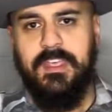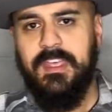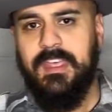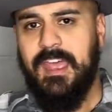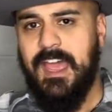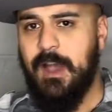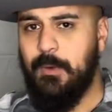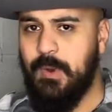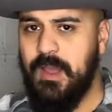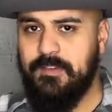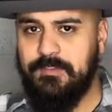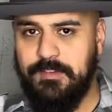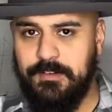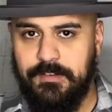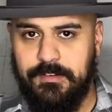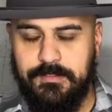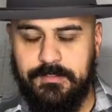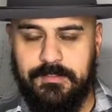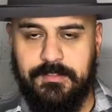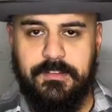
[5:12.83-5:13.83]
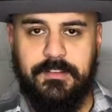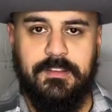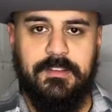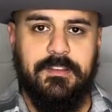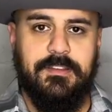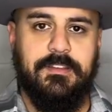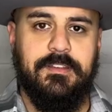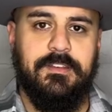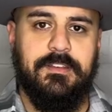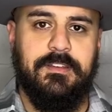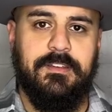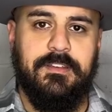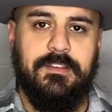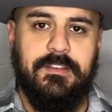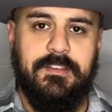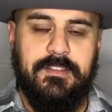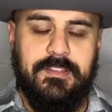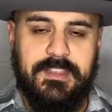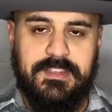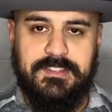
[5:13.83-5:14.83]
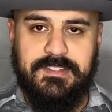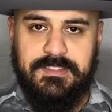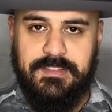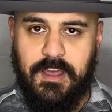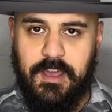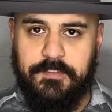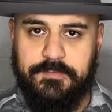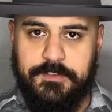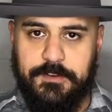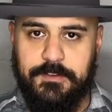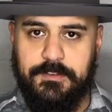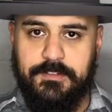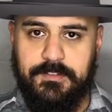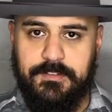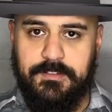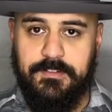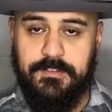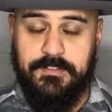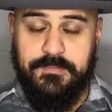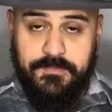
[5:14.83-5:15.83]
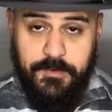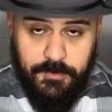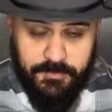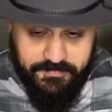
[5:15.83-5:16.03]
However, this softer fur